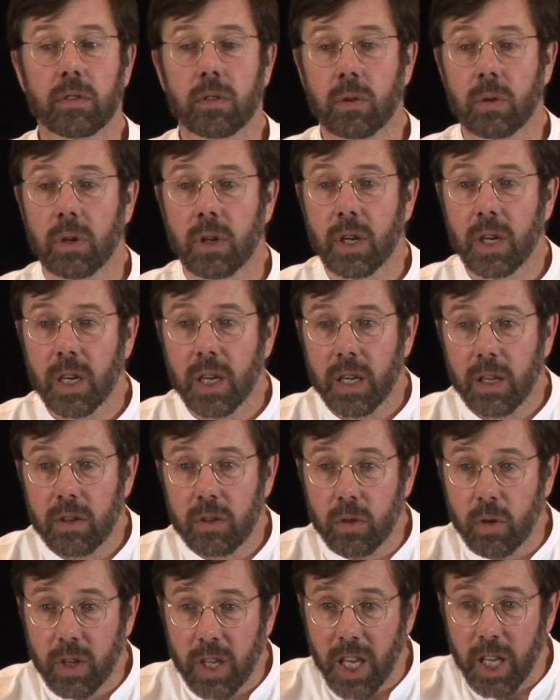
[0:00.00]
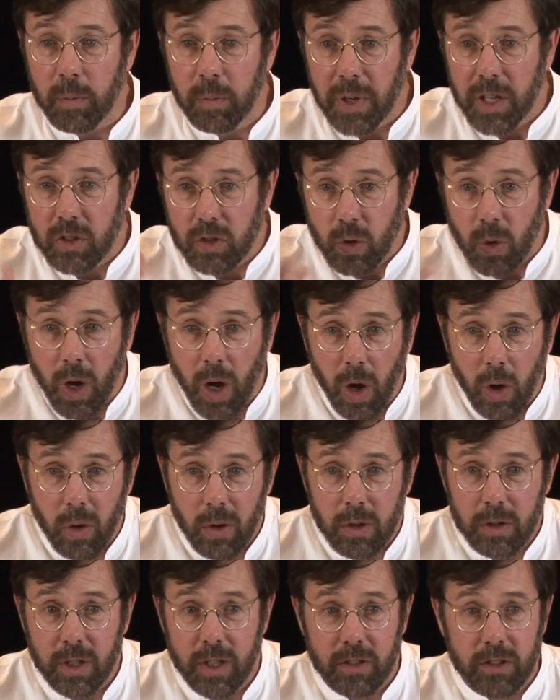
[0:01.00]
to keep it, to
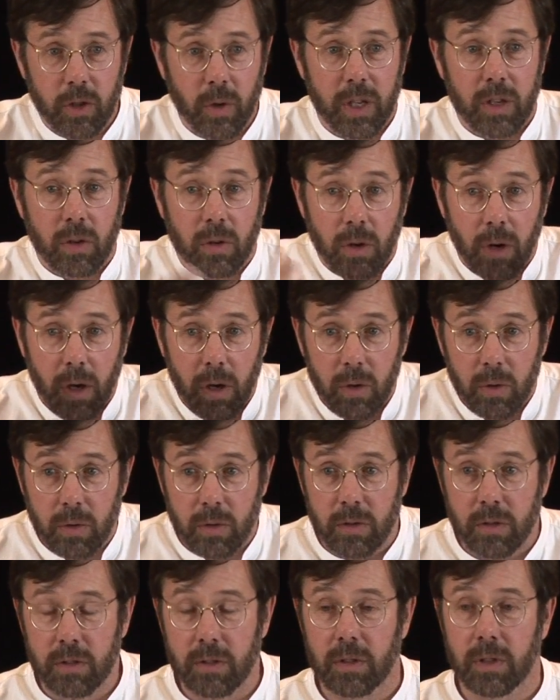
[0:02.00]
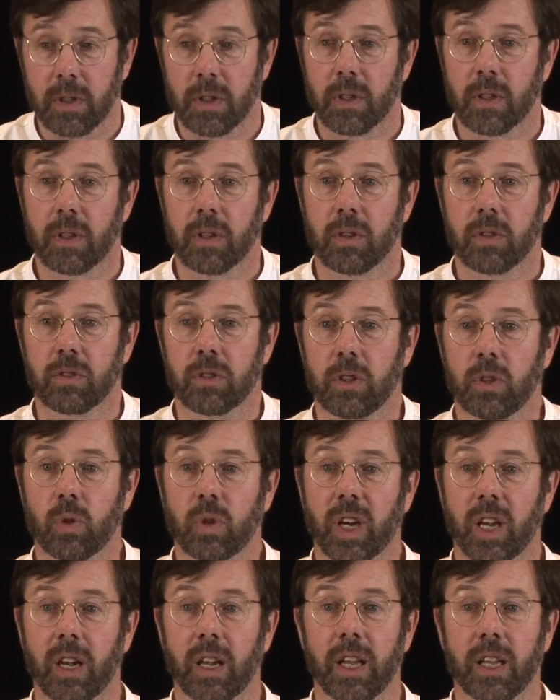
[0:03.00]
hold it, so it grows, so you
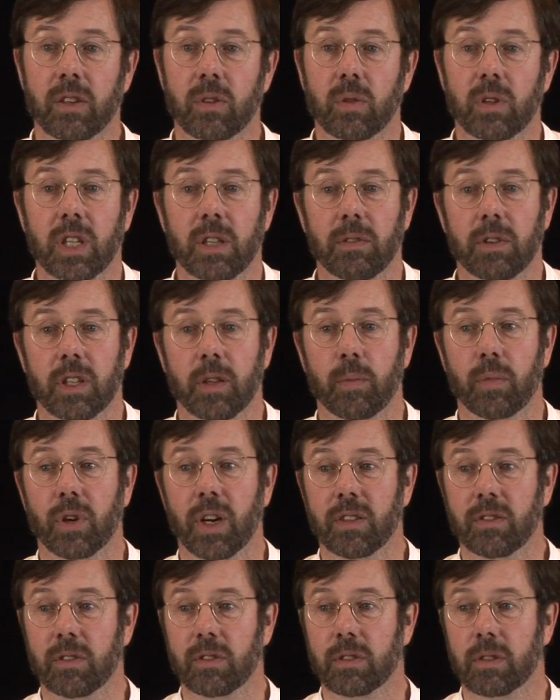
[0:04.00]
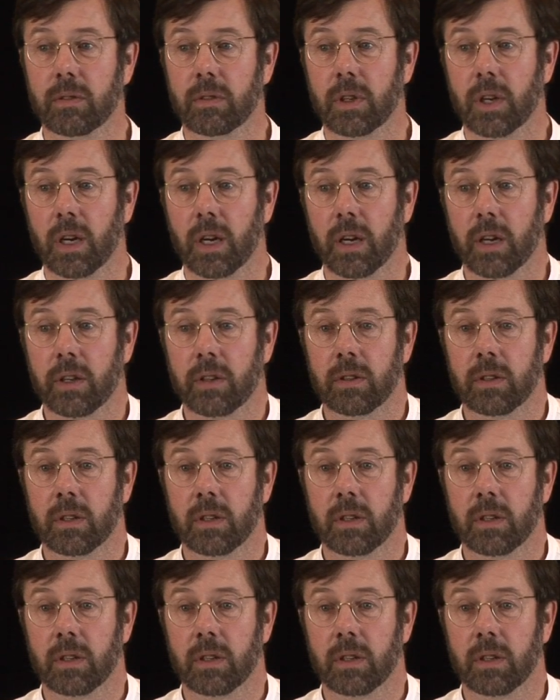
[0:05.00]
can learn to live in the presence of God.